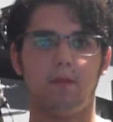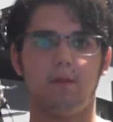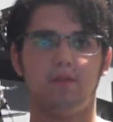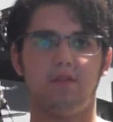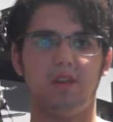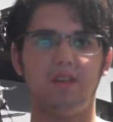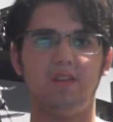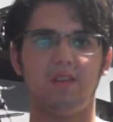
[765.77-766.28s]

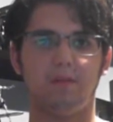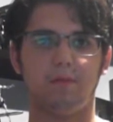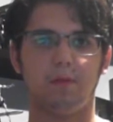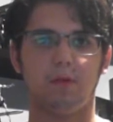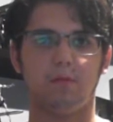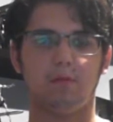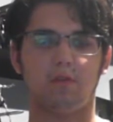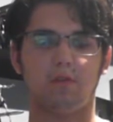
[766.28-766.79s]
DC
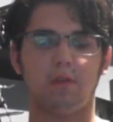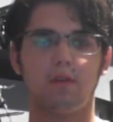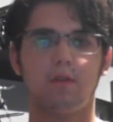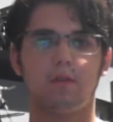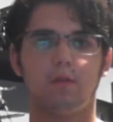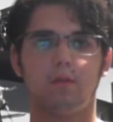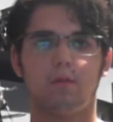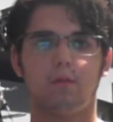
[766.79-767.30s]
films
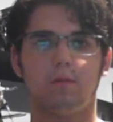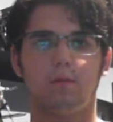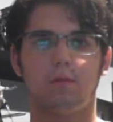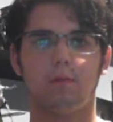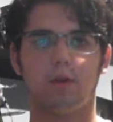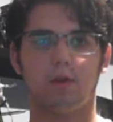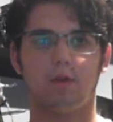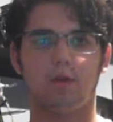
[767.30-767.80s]
list
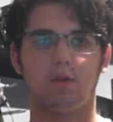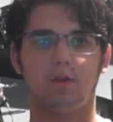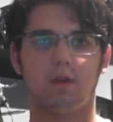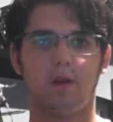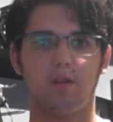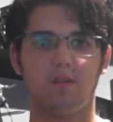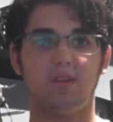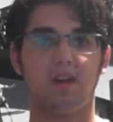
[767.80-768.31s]

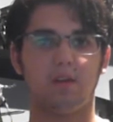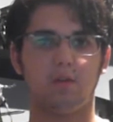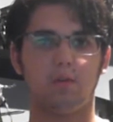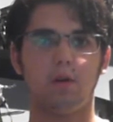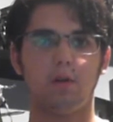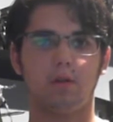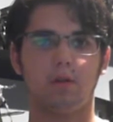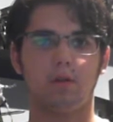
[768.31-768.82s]
because I'd say it's
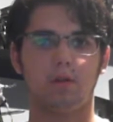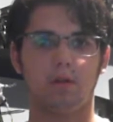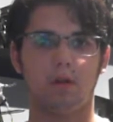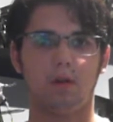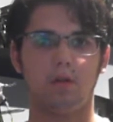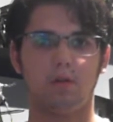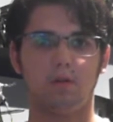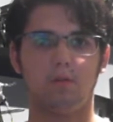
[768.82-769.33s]
worth it.
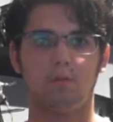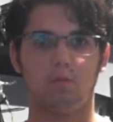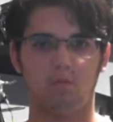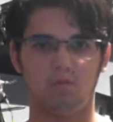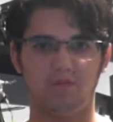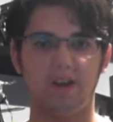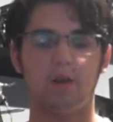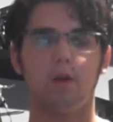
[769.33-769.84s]
It's
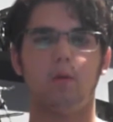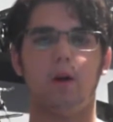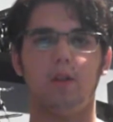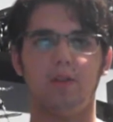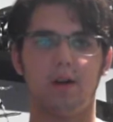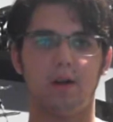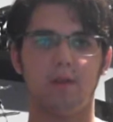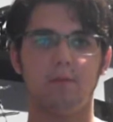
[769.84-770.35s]
very
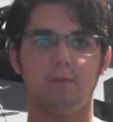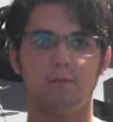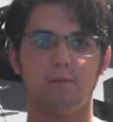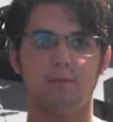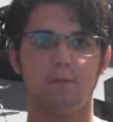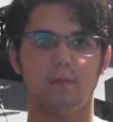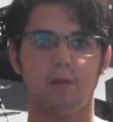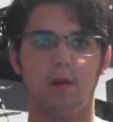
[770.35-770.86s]
well done.
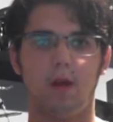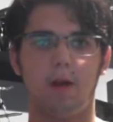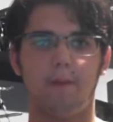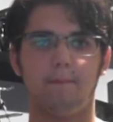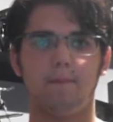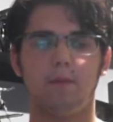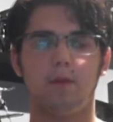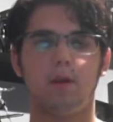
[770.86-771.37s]

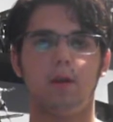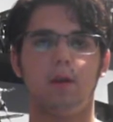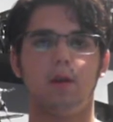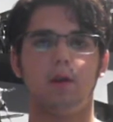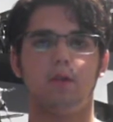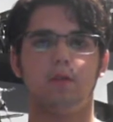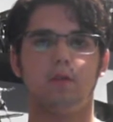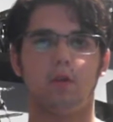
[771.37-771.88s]

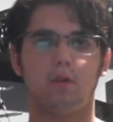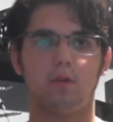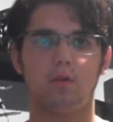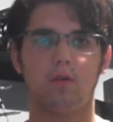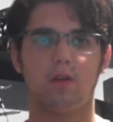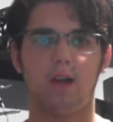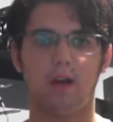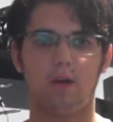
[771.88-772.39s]
It's got
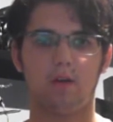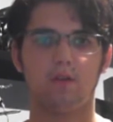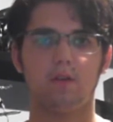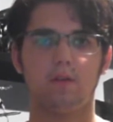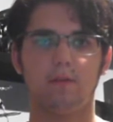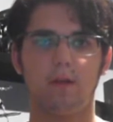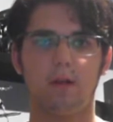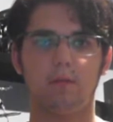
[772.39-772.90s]
good character
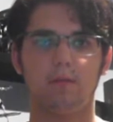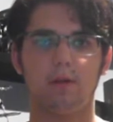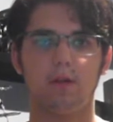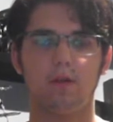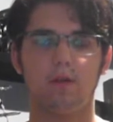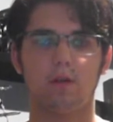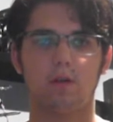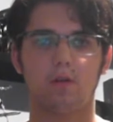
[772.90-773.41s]

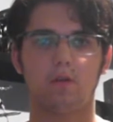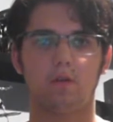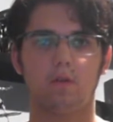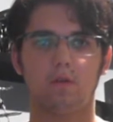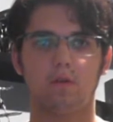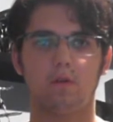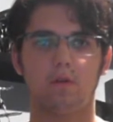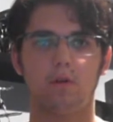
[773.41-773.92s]
development, good
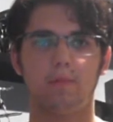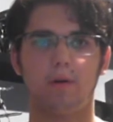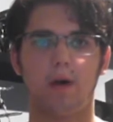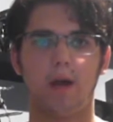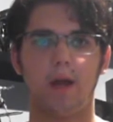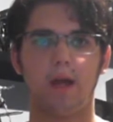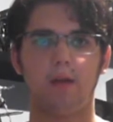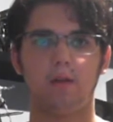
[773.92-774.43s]
score
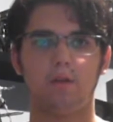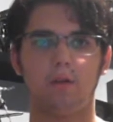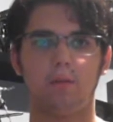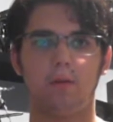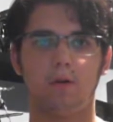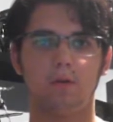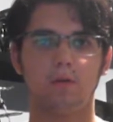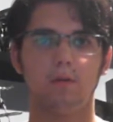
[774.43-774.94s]
by
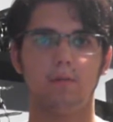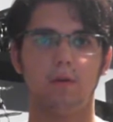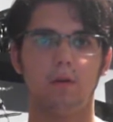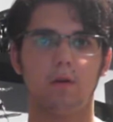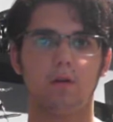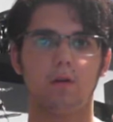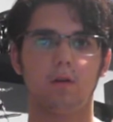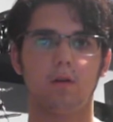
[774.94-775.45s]
Tom
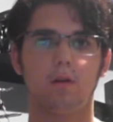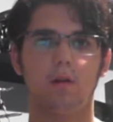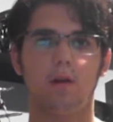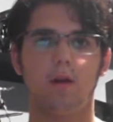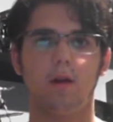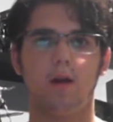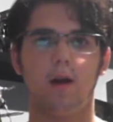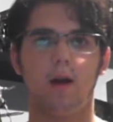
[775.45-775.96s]
Holkenberg,
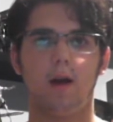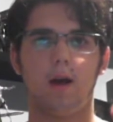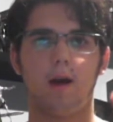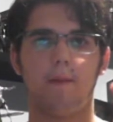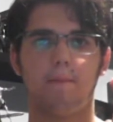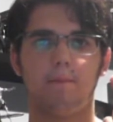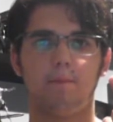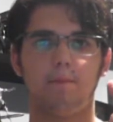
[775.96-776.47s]

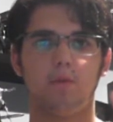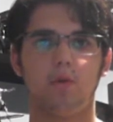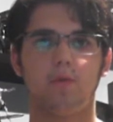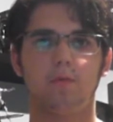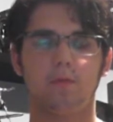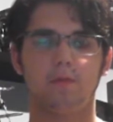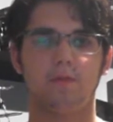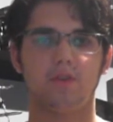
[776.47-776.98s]

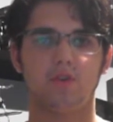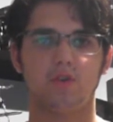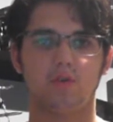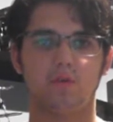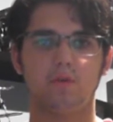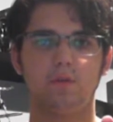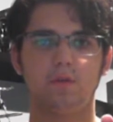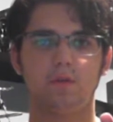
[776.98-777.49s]
beautiful
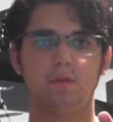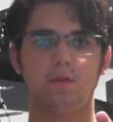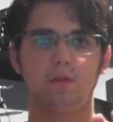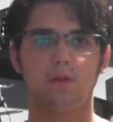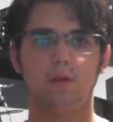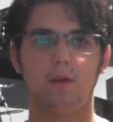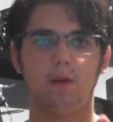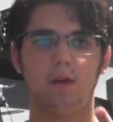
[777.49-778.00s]
visuals.
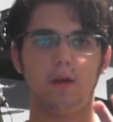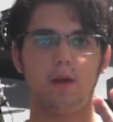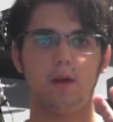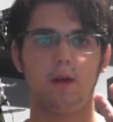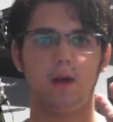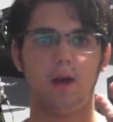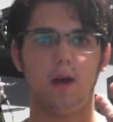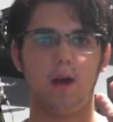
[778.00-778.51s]

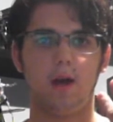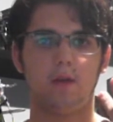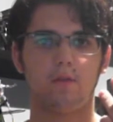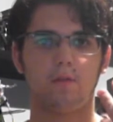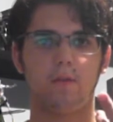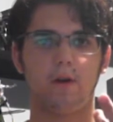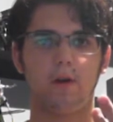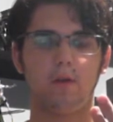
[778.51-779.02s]

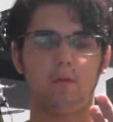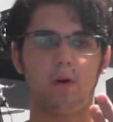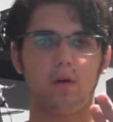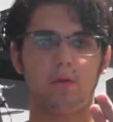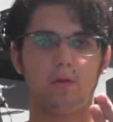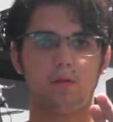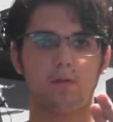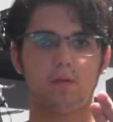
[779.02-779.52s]
It's very well